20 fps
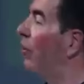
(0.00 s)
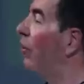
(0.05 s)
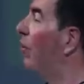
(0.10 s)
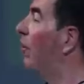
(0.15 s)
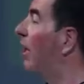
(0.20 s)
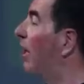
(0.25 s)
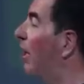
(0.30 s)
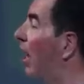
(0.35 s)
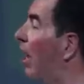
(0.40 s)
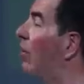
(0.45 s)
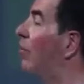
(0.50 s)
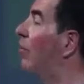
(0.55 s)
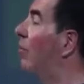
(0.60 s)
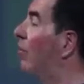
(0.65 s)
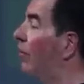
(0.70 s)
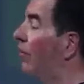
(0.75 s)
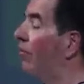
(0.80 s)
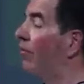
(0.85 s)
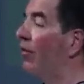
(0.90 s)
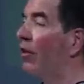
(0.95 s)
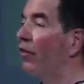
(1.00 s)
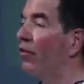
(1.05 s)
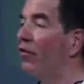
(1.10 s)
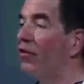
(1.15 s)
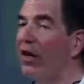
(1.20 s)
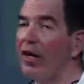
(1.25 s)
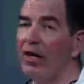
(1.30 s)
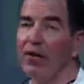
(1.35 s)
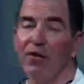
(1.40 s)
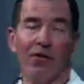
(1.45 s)
we're doing thousands of little
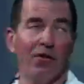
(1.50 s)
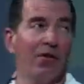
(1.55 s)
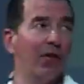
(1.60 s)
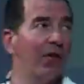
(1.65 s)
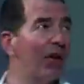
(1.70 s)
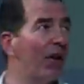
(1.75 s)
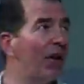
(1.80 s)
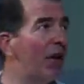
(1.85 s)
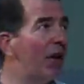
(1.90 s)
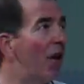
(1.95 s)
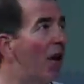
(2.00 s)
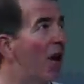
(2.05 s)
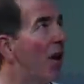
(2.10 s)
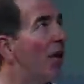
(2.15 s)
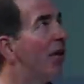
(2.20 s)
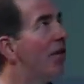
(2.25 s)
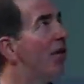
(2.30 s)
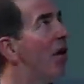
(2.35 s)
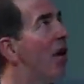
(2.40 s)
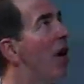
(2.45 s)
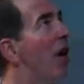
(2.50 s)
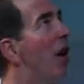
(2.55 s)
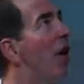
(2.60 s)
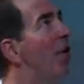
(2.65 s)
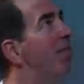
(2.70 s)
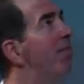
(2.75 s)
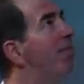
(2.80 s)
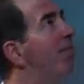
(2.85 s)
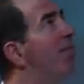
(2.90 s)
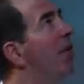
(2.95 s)
changes all the
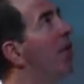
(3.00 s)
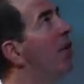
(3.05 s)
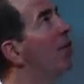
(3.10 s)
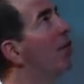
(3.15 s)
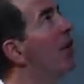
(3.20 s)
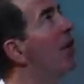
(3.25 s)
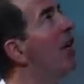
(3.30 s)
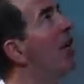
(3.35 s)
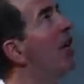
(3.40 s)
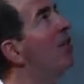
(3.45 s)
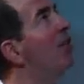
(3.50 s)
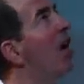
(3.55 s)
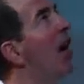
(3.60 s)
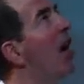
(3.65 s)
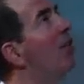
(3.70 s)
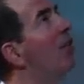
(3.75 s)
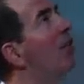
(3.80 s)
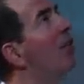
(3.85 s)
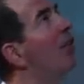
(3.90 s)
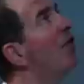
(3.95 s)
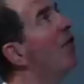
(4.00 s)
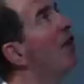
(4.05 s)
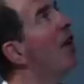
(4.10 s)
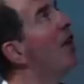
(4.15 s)
time. So I think of agile as